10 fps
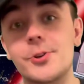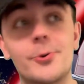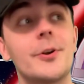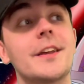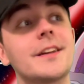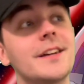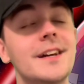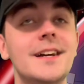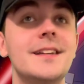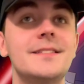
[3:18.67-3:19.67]
Critic
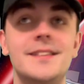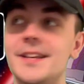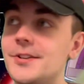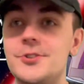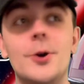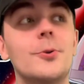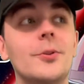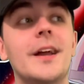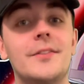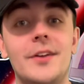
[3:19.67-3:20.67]
did a joke
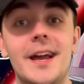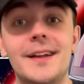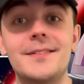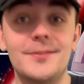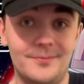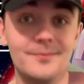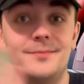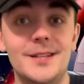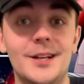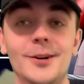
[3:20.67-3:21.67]
like that,
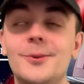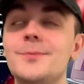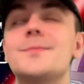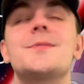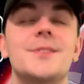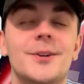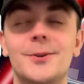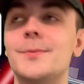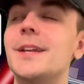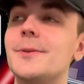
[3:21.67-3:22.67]
you know?
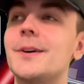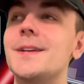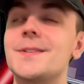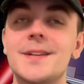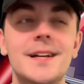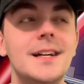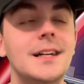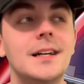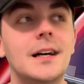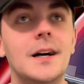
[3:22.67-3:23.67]
So, anyways.
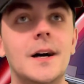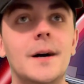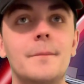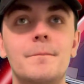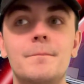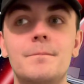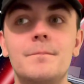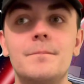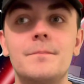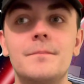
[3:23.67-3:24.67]
And
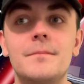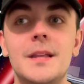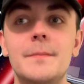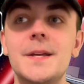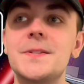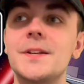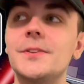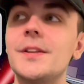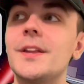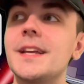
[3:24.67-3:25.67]

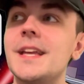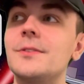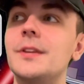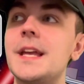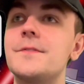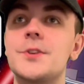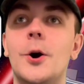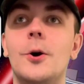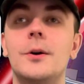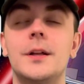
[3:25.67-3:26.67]
basically, like, he leaves
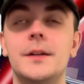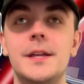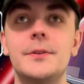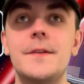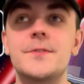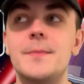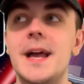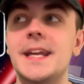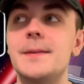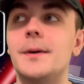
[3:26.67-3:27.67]

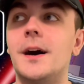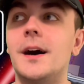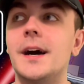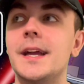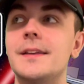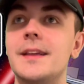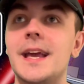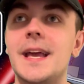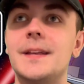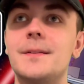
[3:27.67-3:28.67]
Maggie behind,
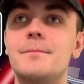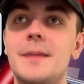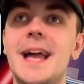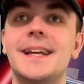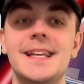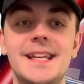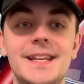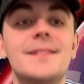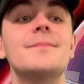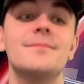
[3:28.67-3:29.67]
and
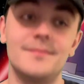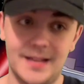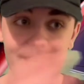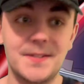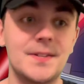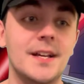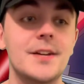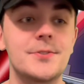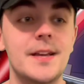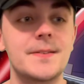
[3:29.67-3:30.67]
Maggie, as
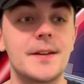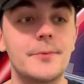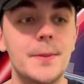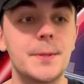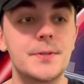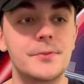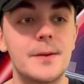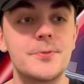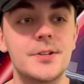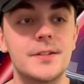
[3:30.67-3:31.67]
I read the
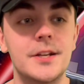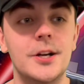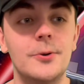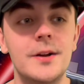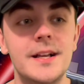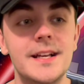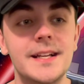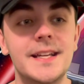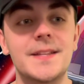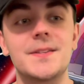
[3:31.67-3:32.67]
description, you know,
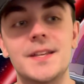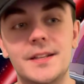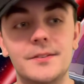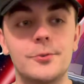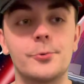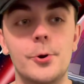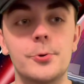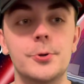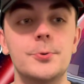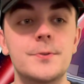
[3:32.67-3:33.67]
gets in
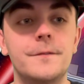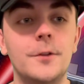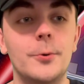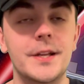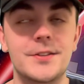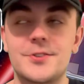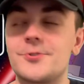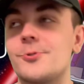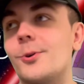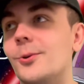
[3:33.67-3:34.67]
Grogu's floating
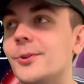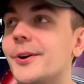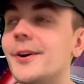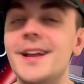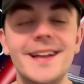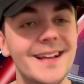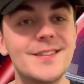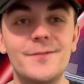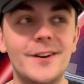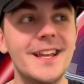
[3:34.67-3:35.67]
stroller.
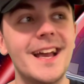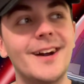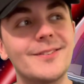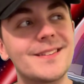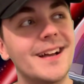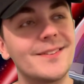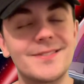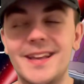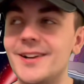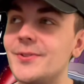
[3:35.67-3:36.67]
It's funny how
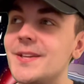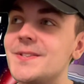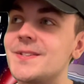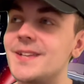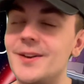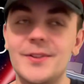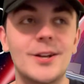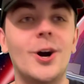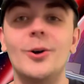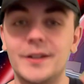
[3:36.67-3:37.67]
they
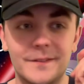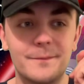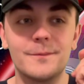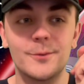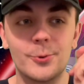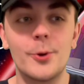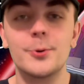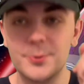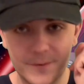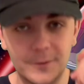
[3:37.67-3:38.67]
call it
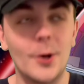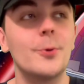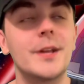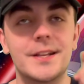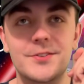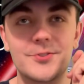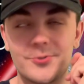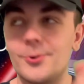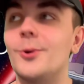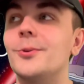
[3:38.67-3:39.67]
Grogu's floating
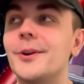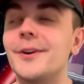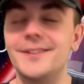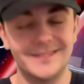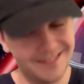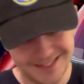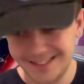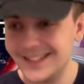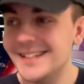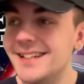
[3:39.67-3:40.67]
stroller.
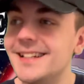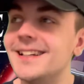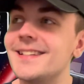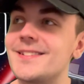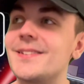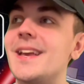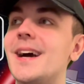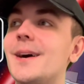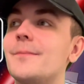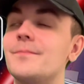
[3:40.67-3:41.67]
So,
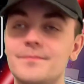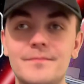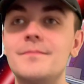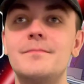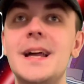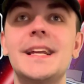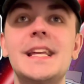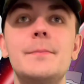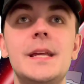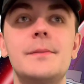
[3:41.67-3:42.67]
yeah.
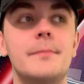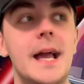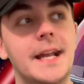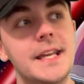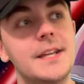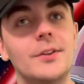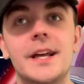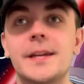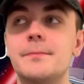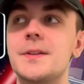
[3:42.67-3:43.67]
Maggie being Maggie,
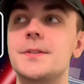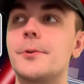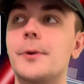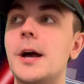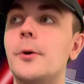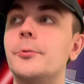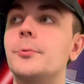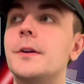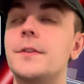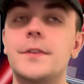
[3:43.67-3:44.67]
like, messing around
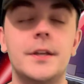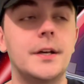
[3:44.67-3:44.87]
with,